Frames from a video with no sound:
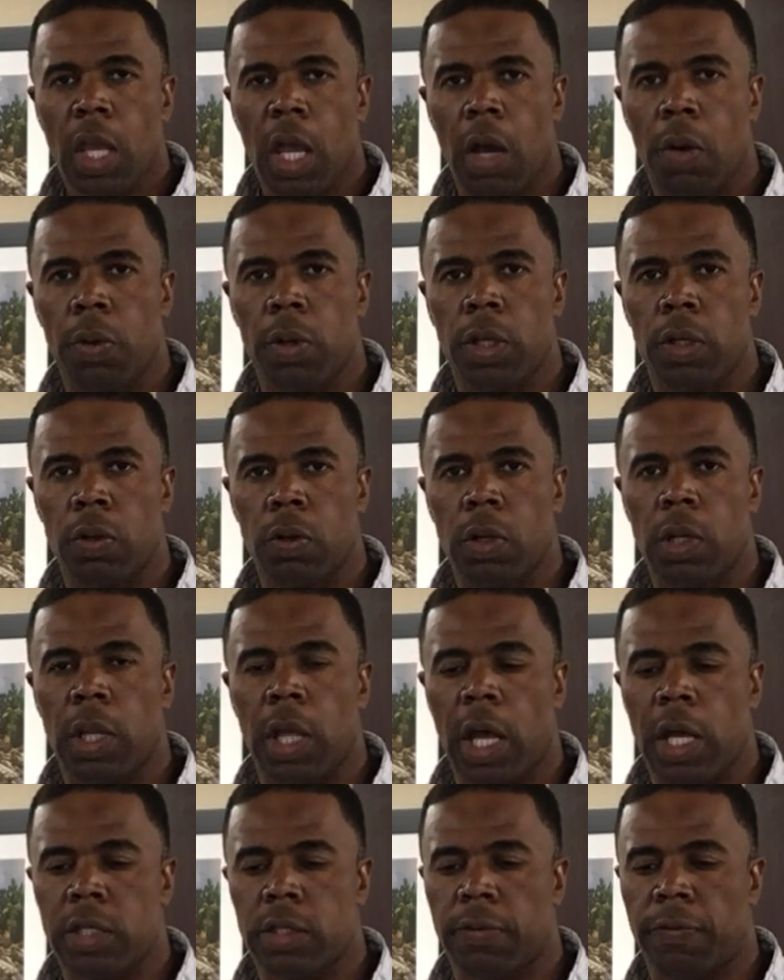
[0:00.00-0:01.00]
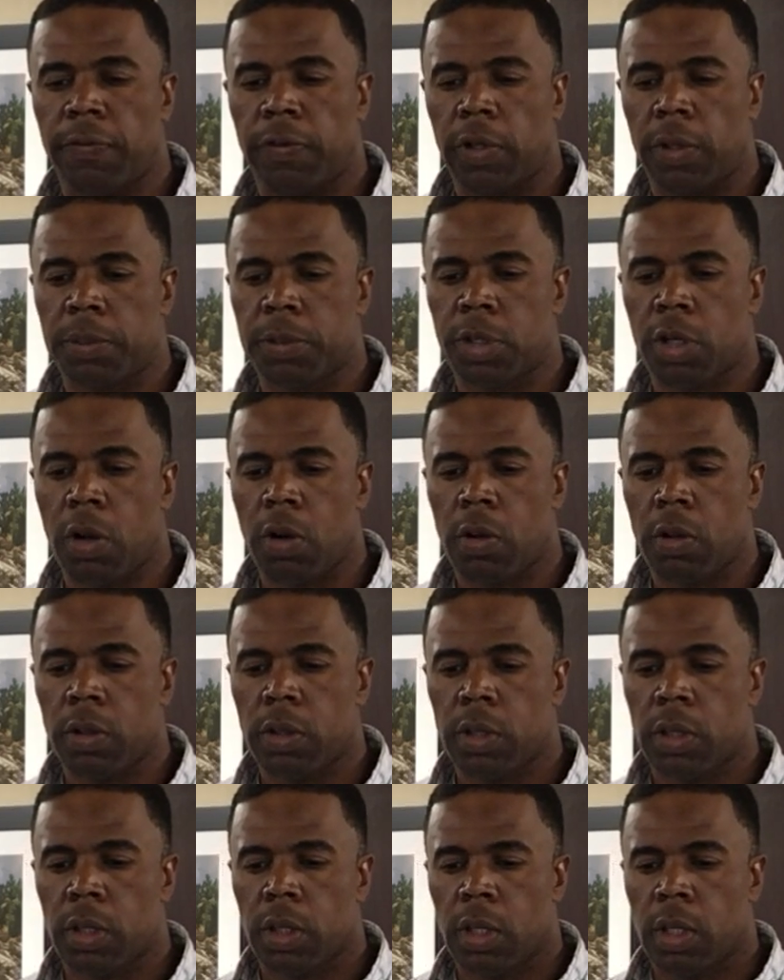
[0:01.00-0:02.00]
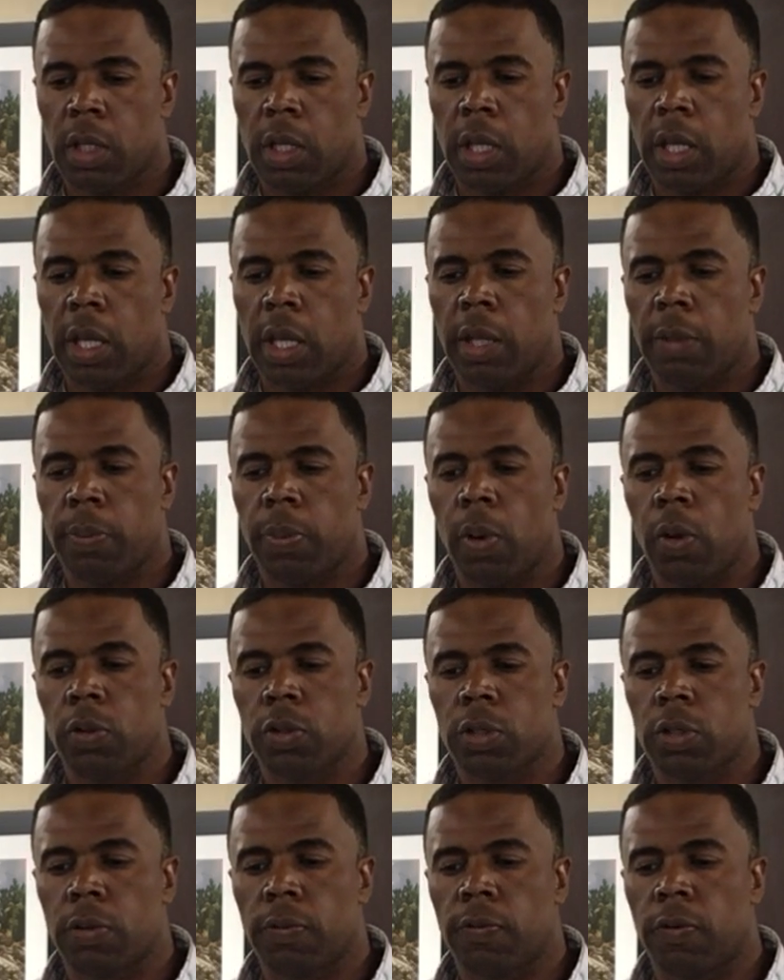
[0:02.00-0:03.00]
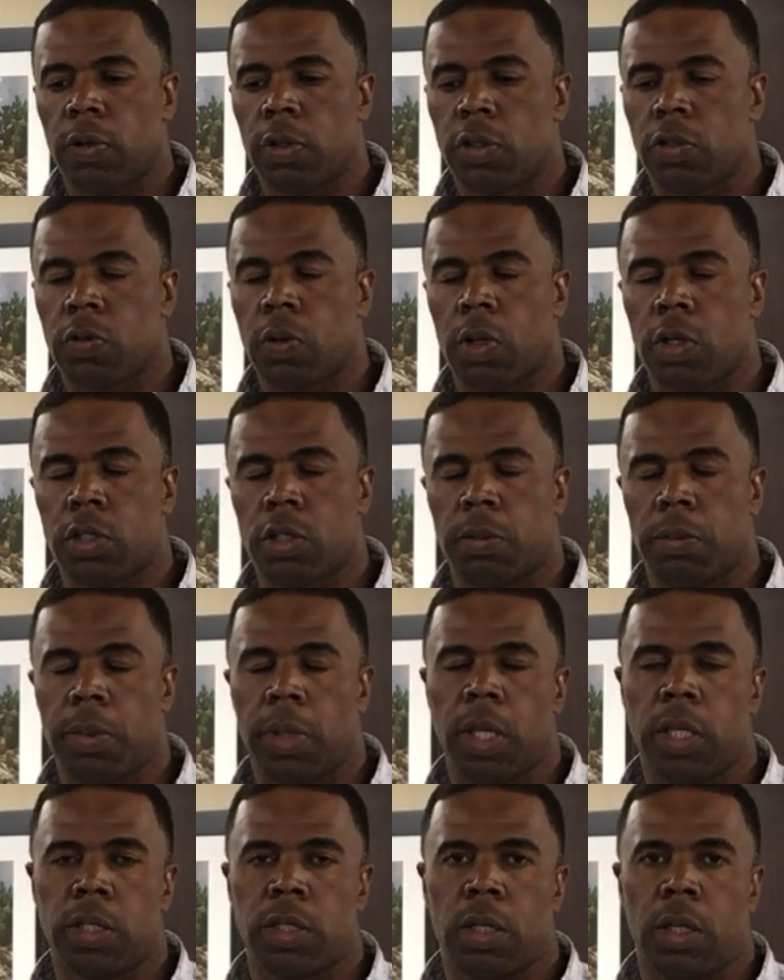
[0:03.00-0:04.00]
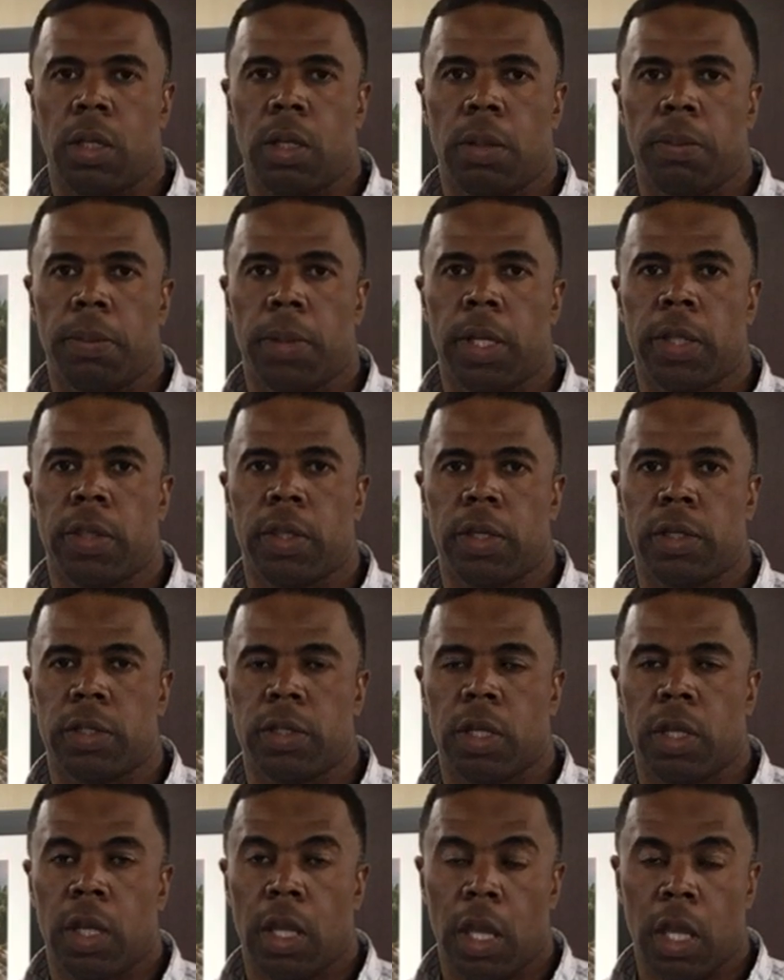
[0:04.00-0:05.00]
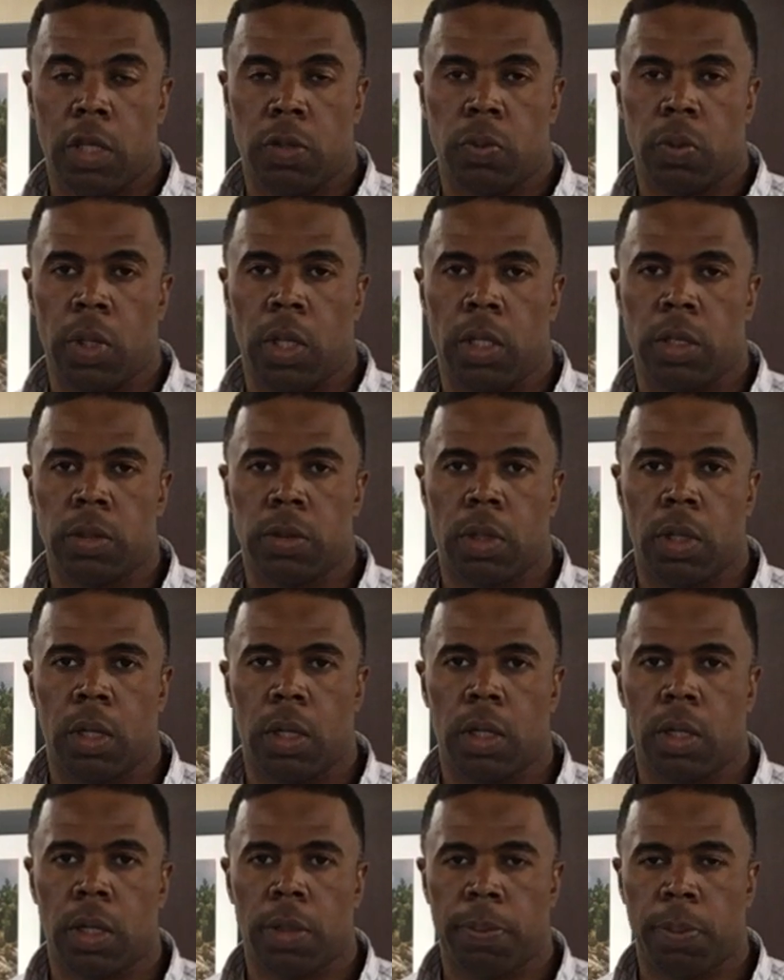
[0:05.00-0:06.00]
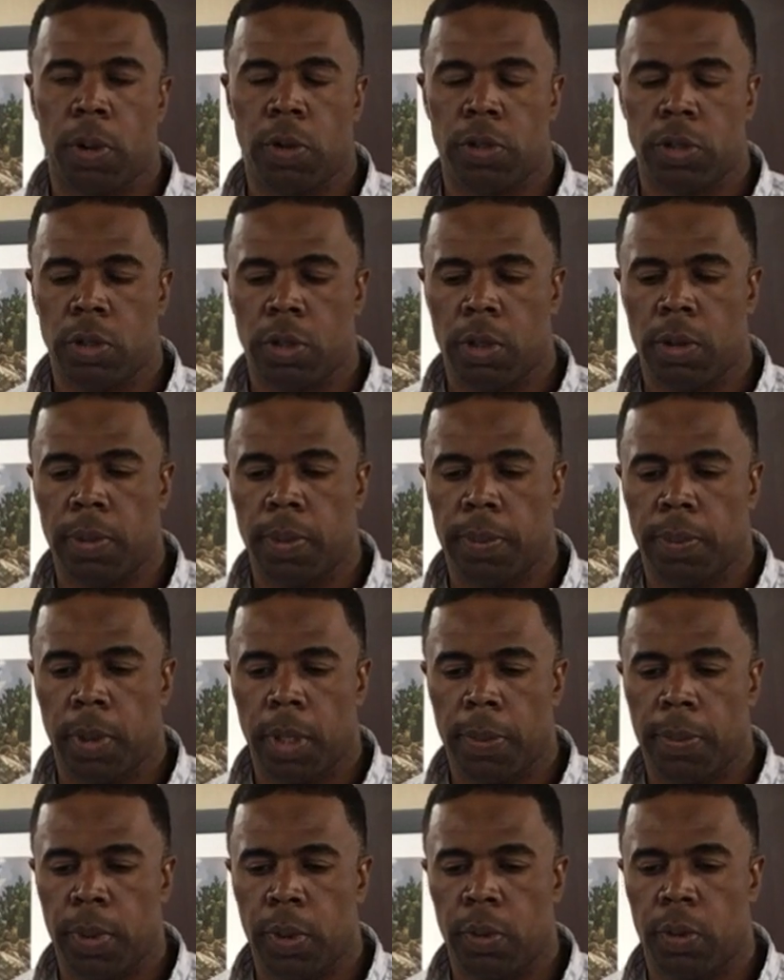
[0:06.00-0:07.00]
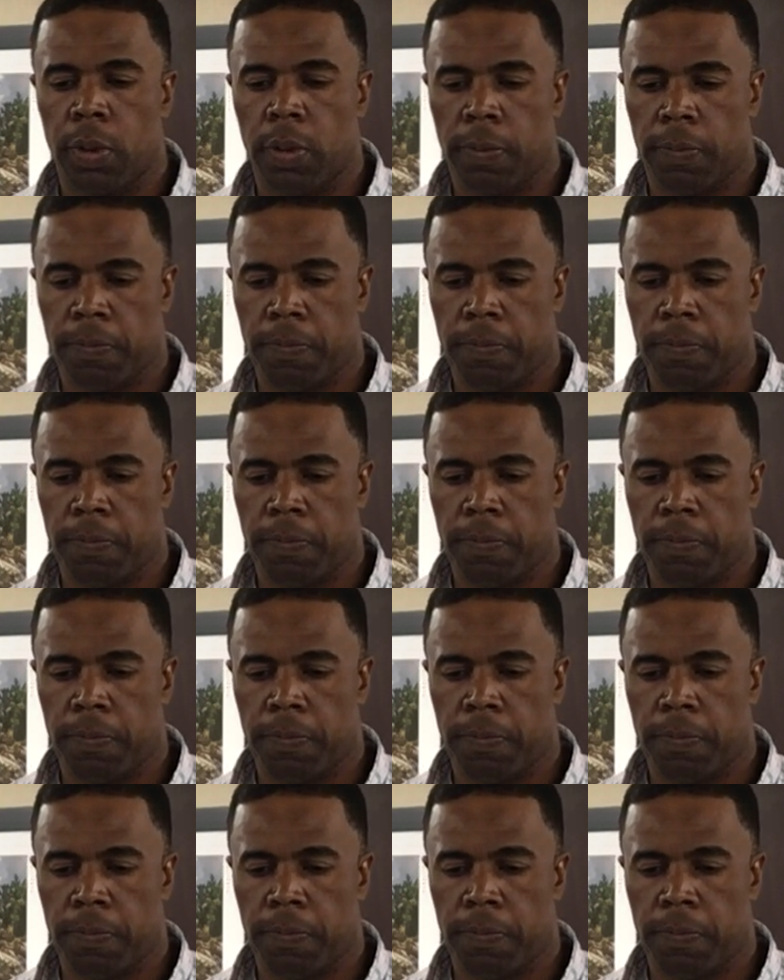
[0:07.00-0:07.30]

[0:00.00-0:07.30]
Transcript: I will utilize a flip chart and poster for instruction methods, as well as a personal computer.